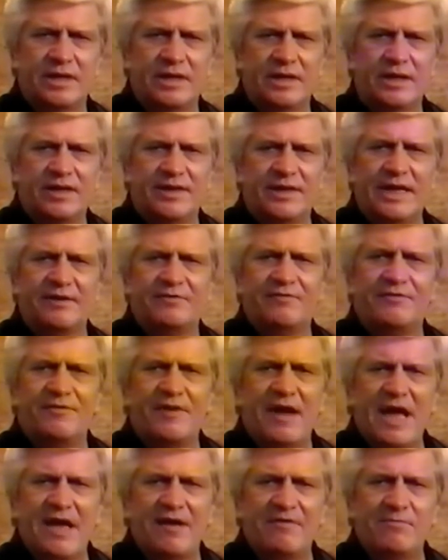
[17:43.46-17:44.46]
that
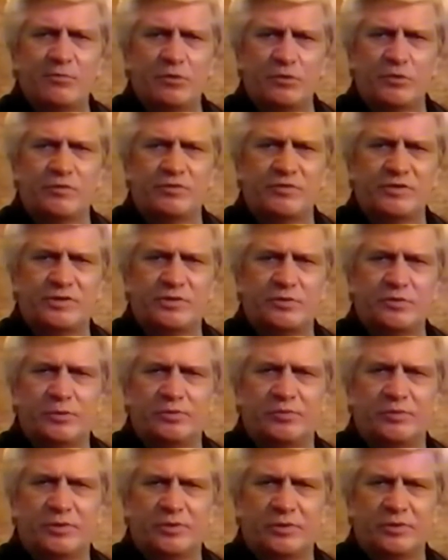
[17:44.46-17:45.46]
5 moves would
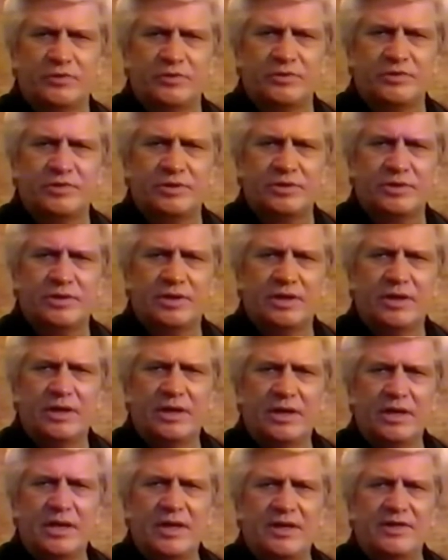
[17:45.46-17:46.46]
produce,
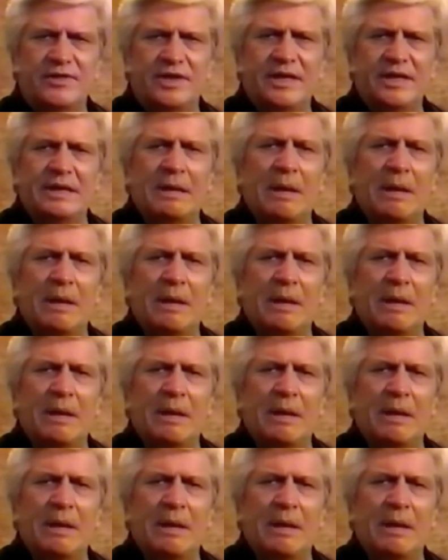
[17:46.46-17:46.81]
then